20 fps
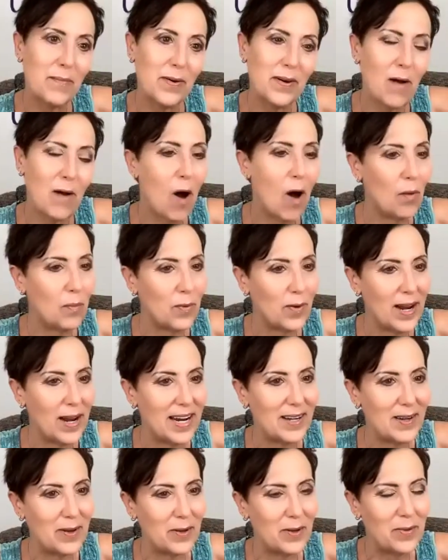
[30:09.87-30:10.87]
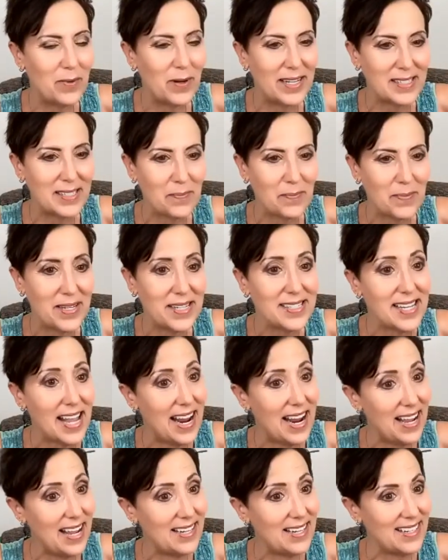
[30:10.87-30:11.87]
book, all brand new recipes.
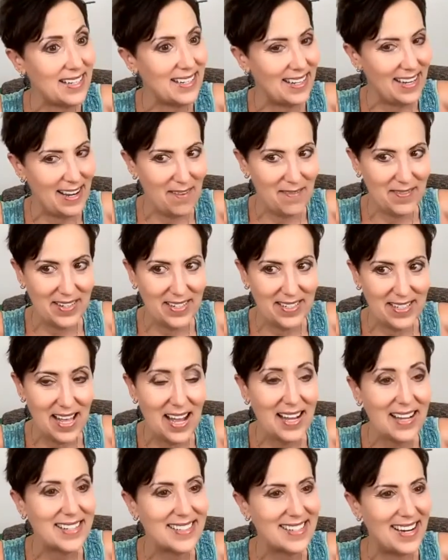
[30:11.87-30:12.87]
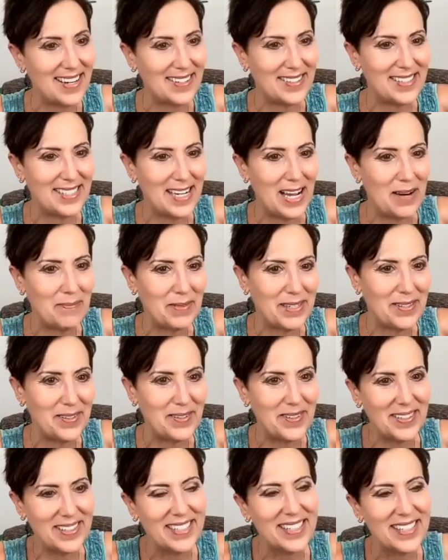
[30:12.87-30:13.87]
And at eleven o'clock, Doctor John
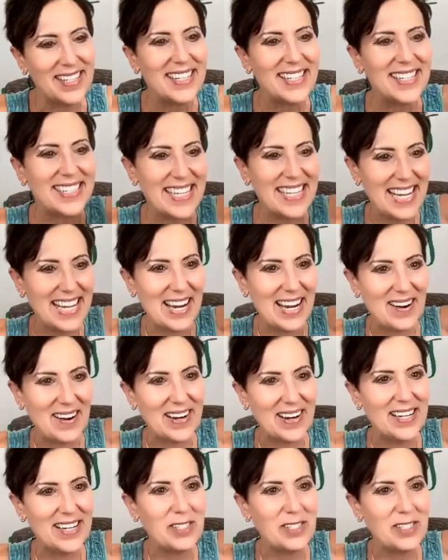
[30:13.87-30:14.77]
McDougall. Take care.